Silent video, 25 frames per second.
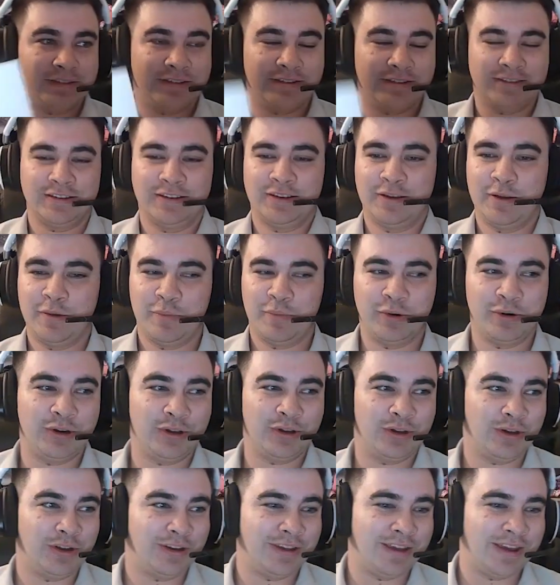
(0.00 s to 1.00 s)
is a
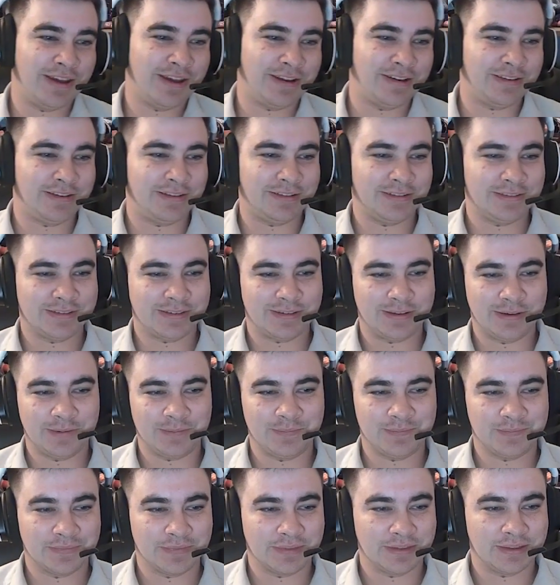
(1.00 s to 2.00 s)
pretty good candidate.
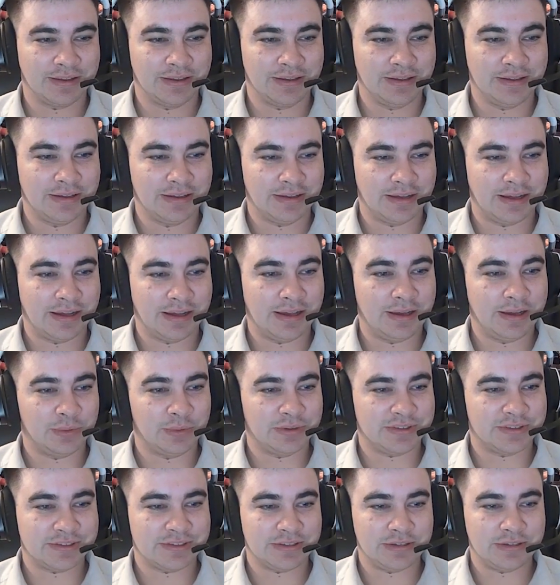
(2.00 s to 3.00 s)
So I
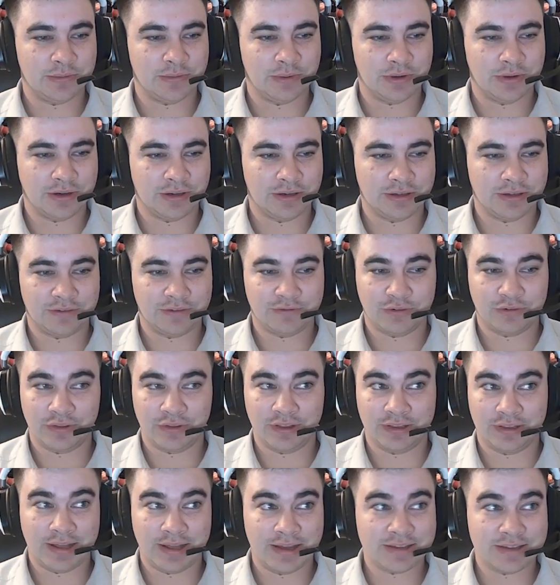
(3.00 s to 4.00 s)
will see you all for
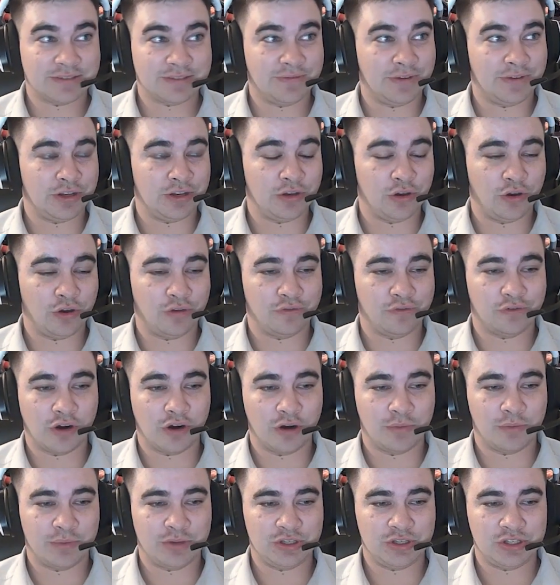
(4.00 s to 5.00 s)
the last video
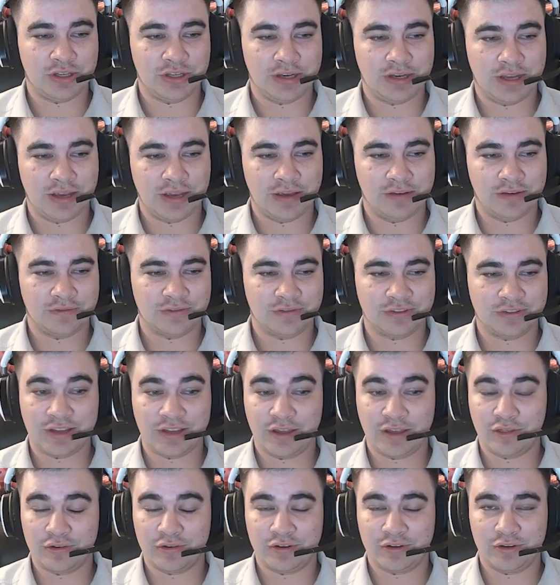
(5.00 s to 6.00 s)
for RPG a Day for
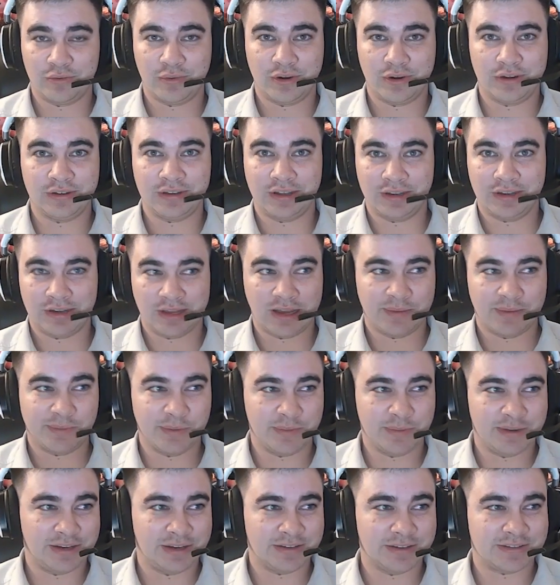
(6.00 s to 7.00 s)
day 31 in a couple
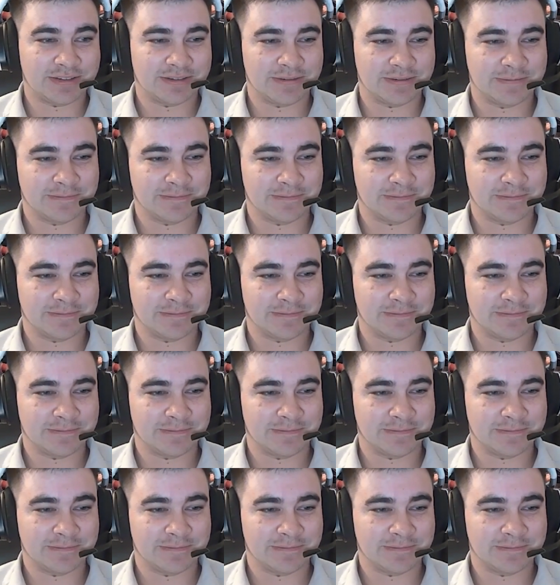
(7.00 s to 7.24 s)
minutes.